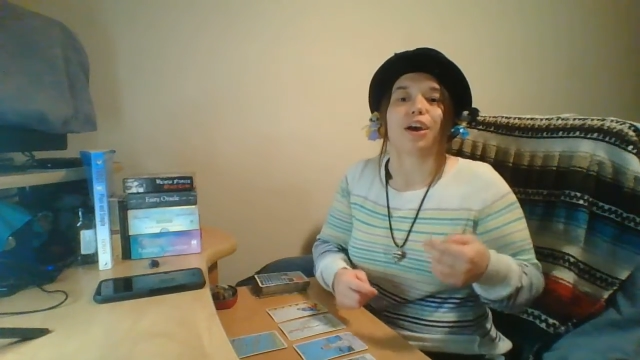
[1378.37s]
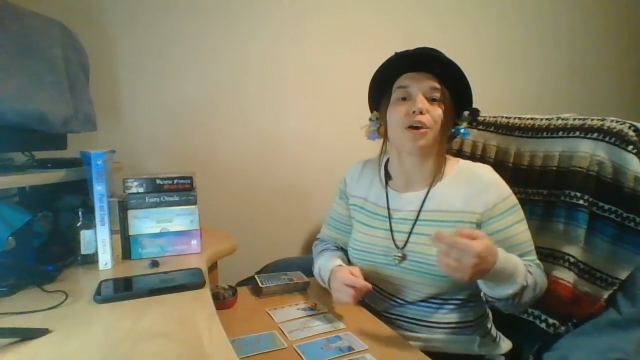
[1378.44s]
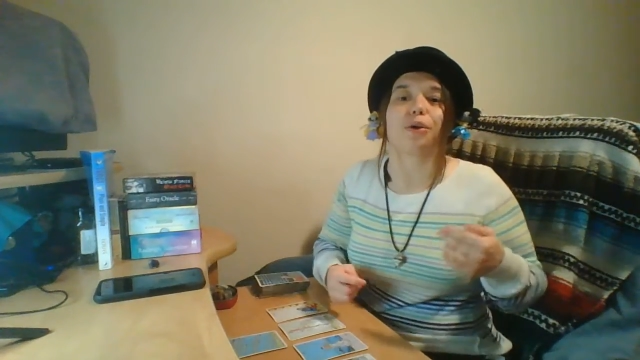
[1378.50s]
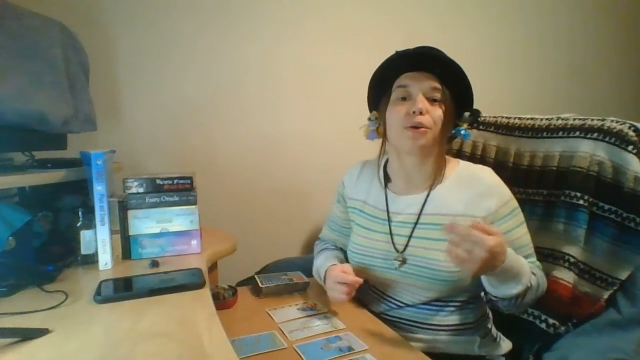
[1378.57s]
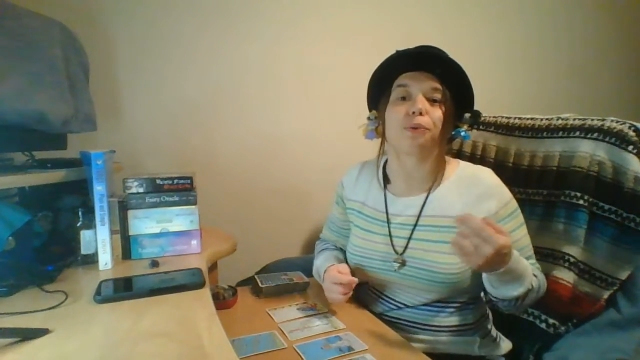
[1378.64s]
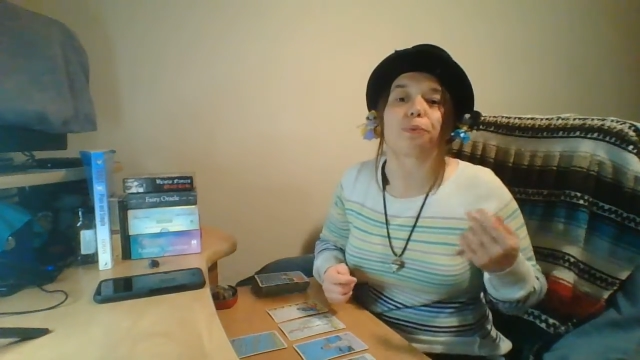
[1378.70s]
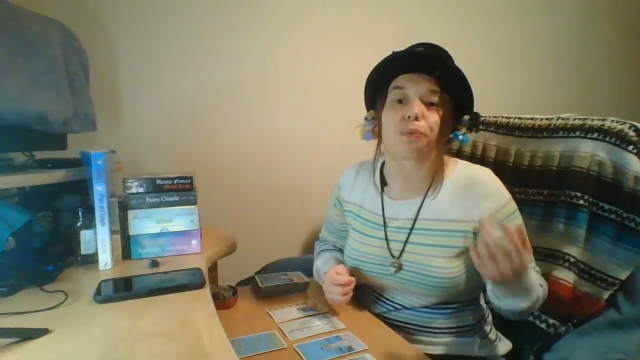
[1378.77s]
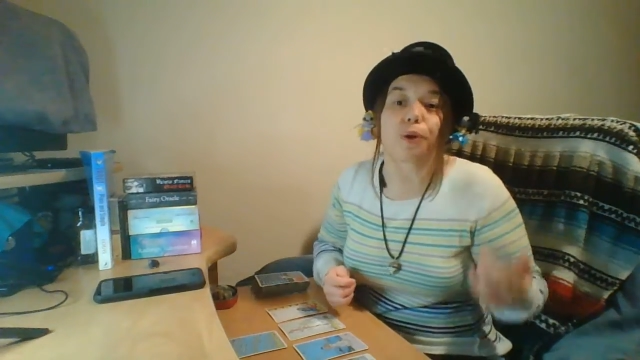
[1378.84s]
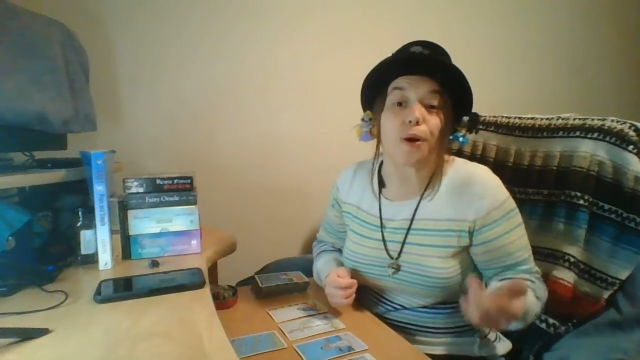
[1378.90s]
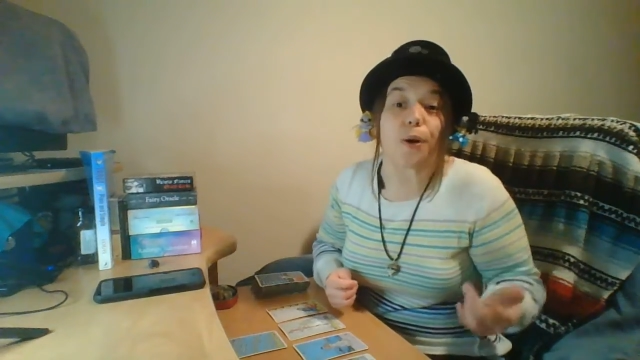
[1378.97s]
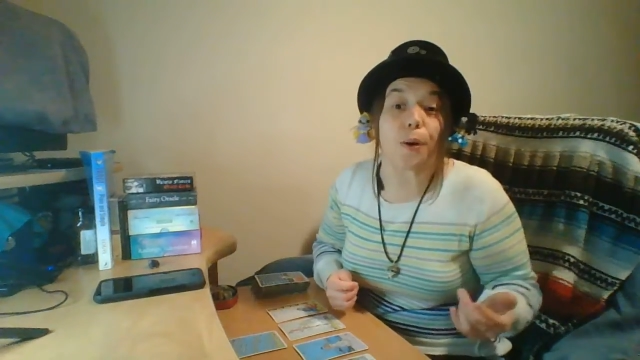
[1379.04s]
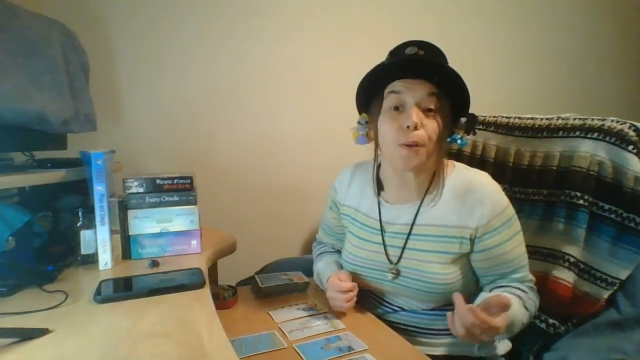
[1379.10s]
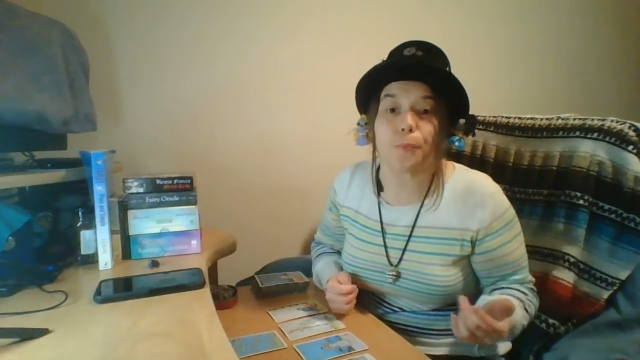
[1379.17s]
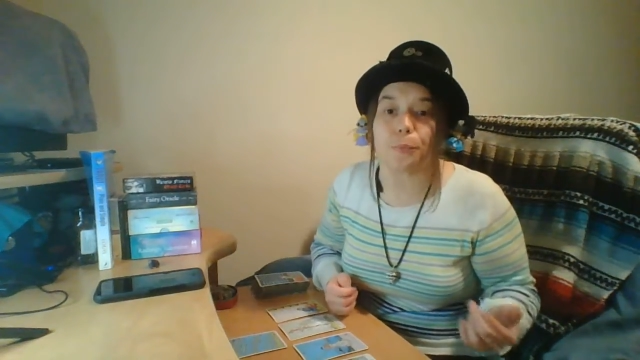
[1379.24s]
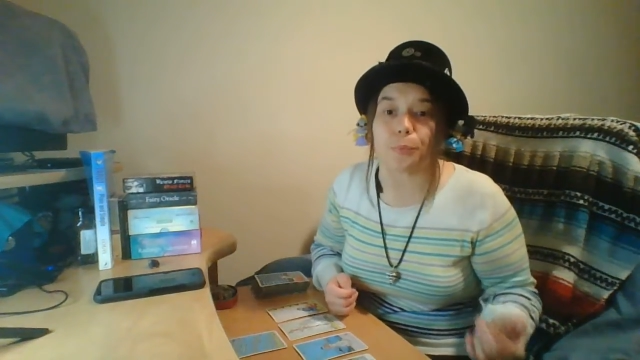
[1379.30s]

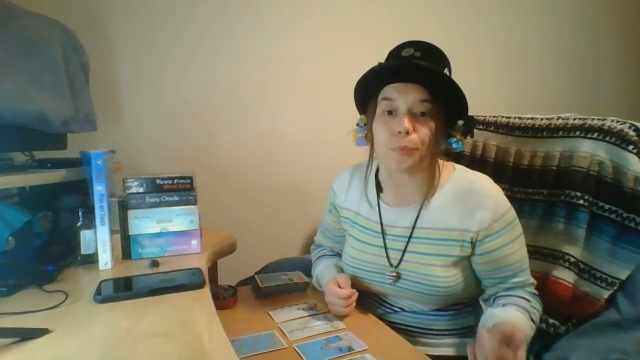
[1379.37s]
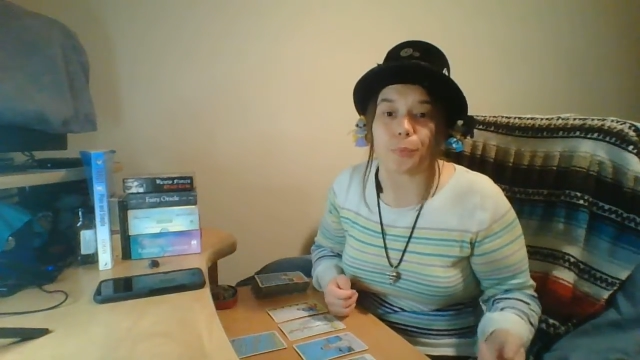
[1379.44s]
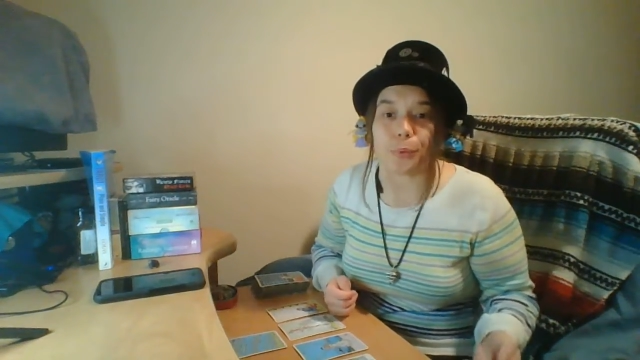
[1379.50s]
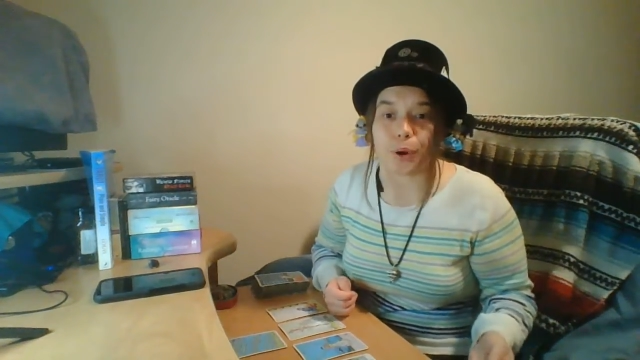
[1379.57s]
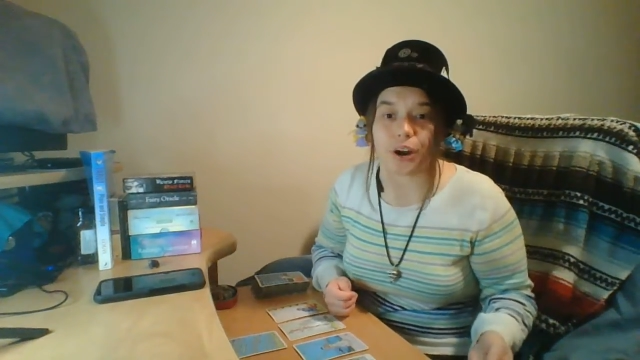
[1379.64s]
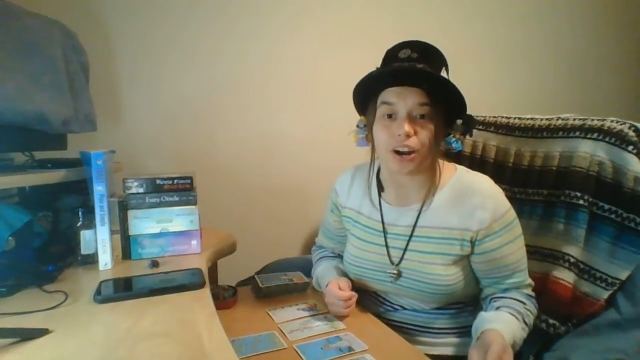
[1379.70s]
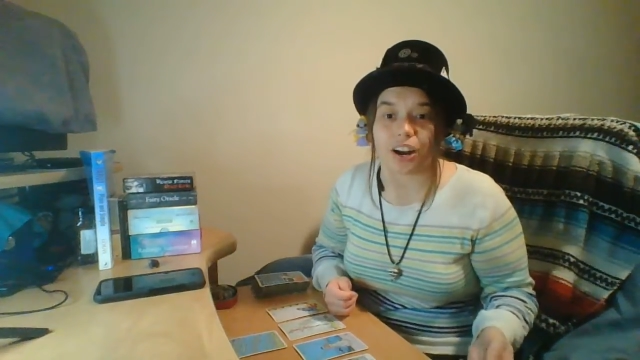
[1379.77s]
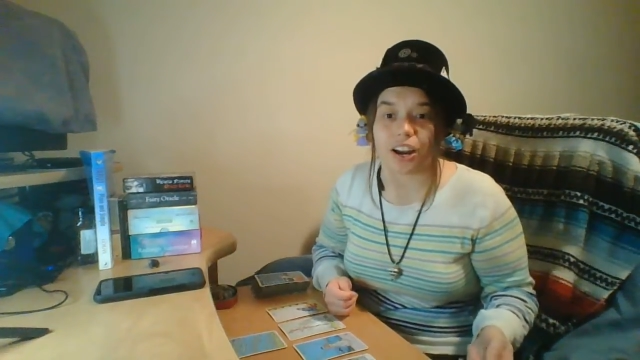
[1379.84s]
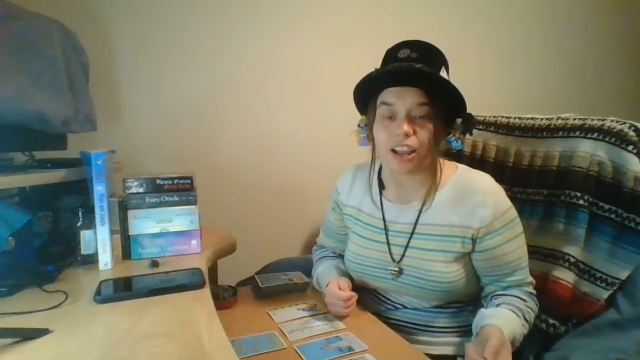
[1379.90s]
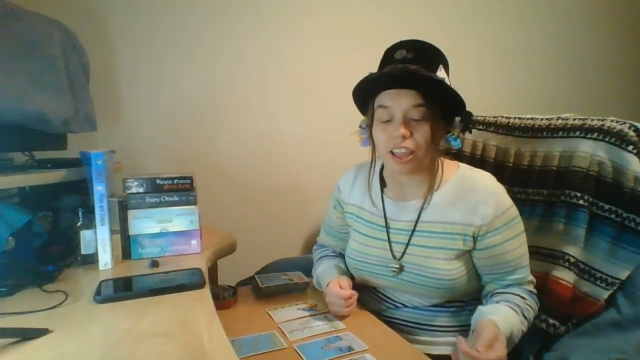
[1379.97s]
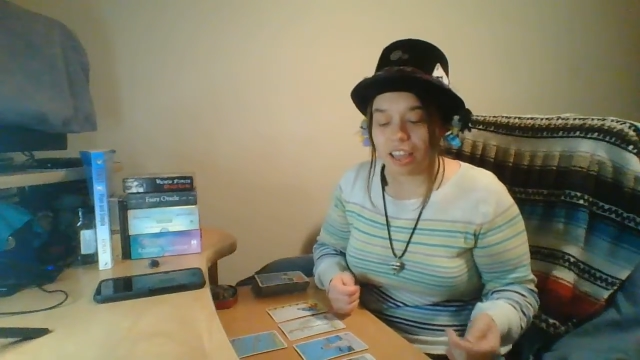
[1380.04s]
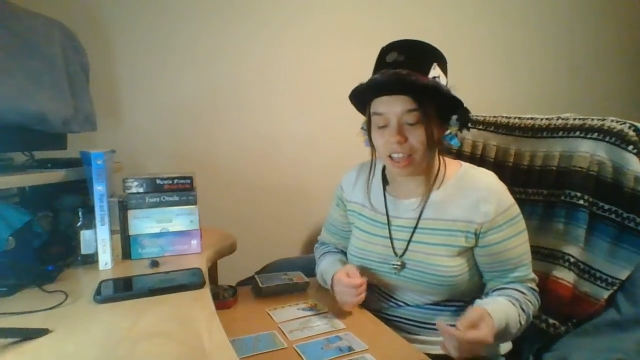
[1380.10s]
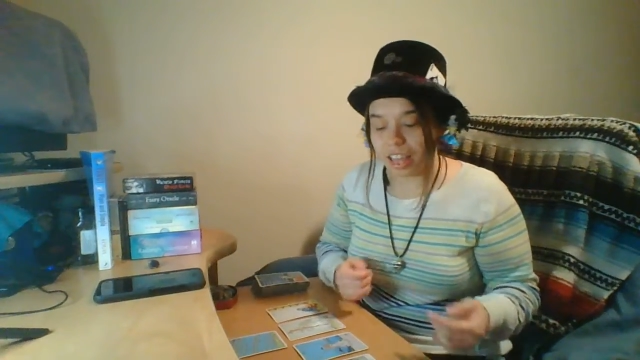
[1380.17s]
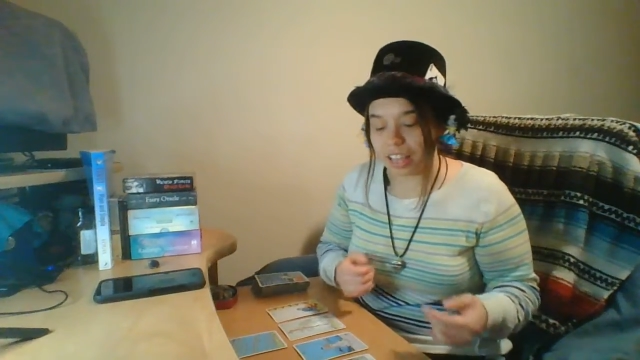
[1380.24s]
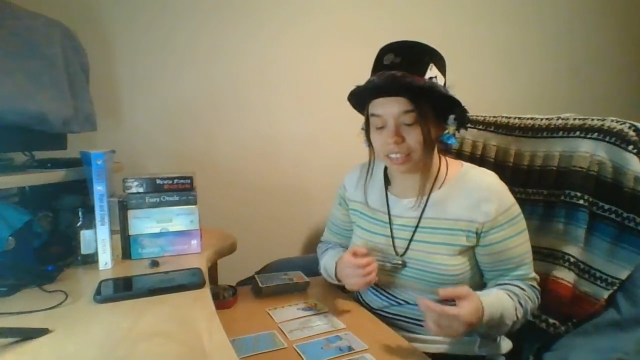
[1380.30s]
grow more,
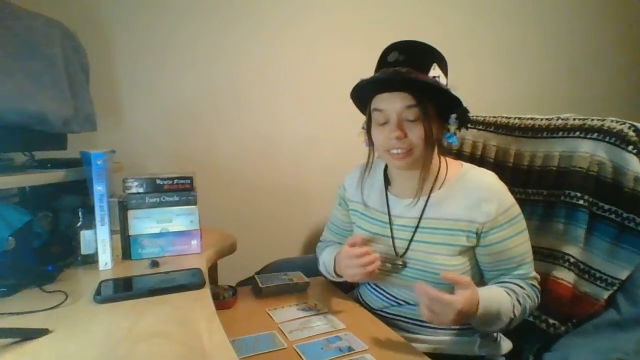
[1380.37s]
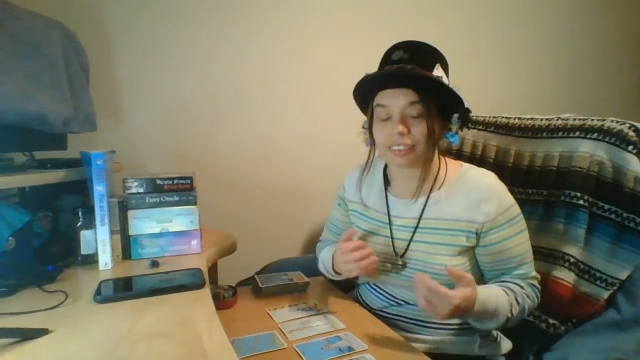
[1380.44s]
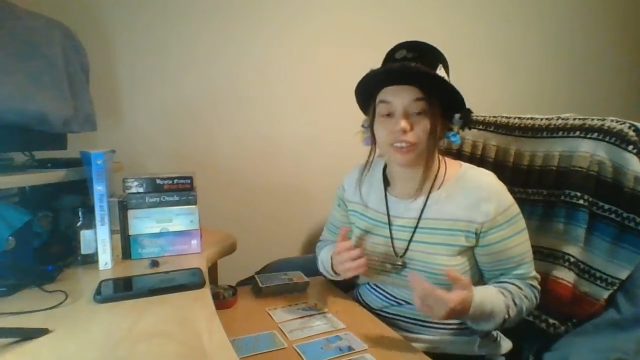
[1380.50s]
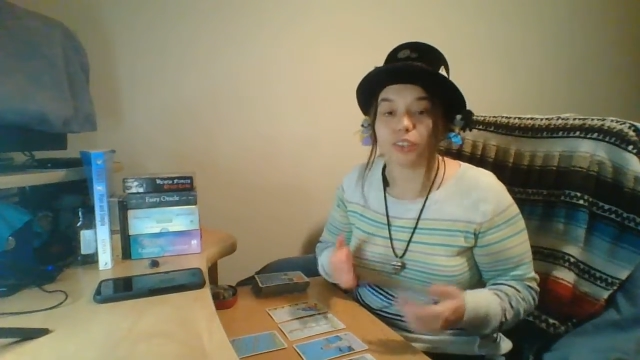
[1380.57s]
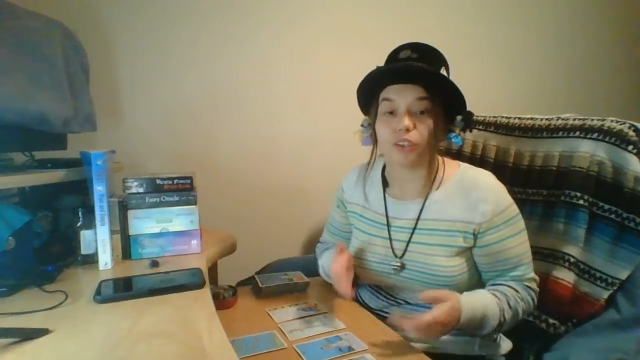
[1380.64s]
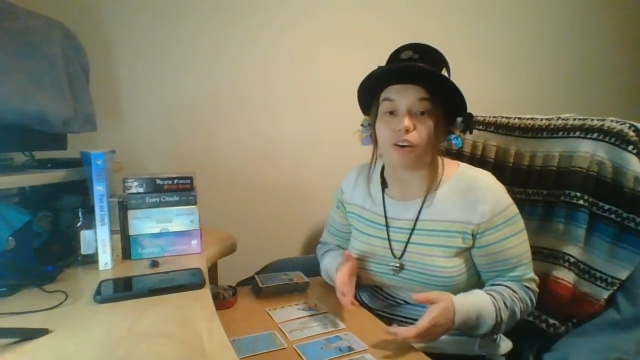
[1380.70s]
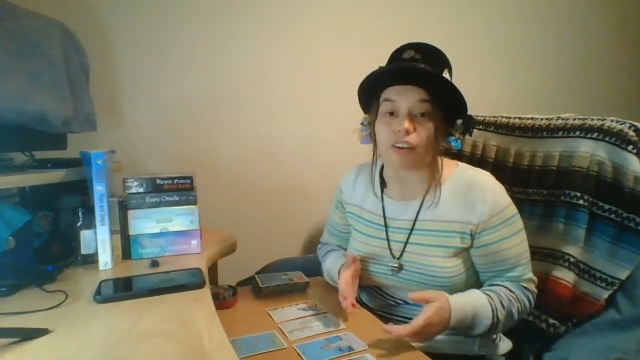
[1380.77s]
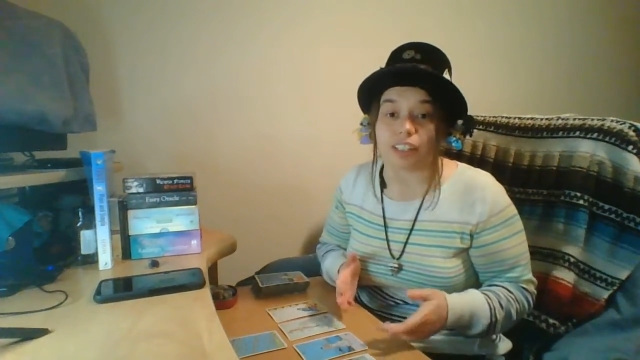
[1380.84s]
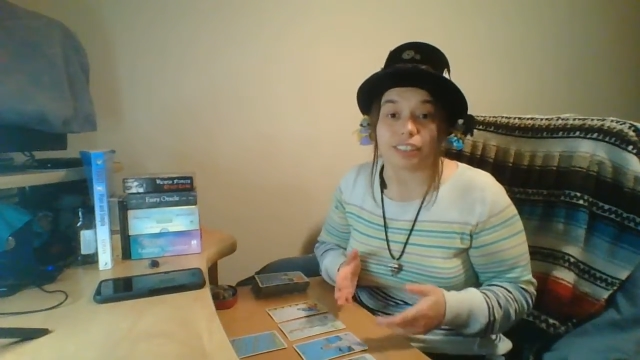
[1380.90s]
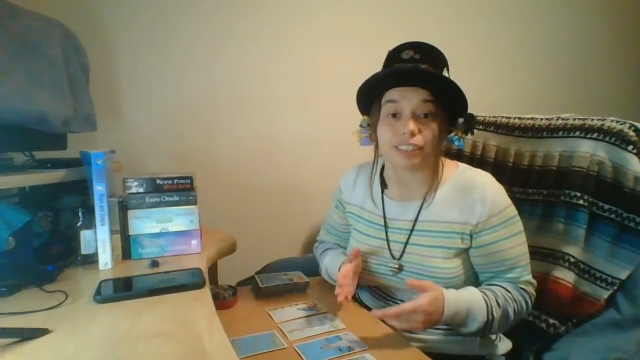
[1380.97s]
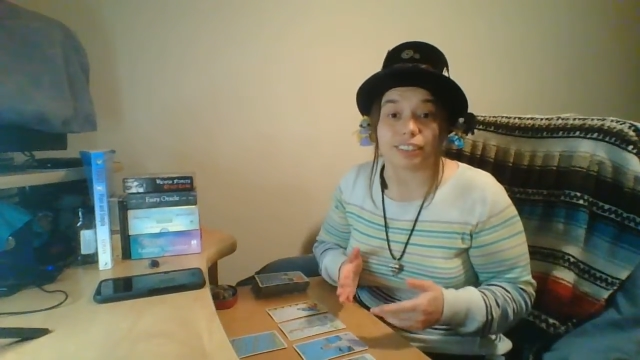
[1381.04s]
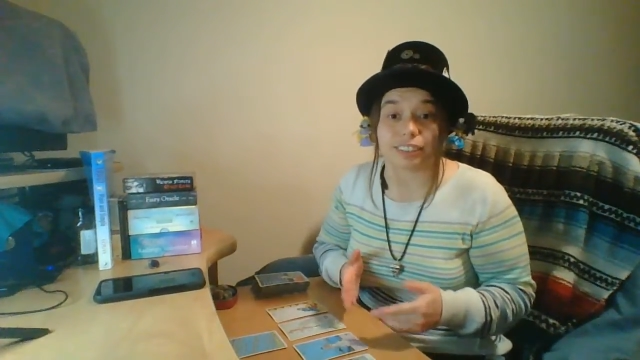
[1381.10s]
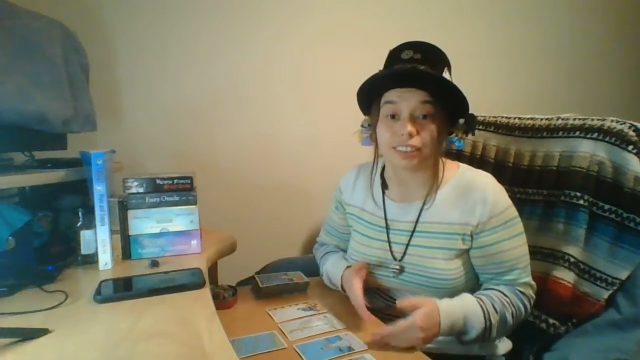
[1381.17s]
as long as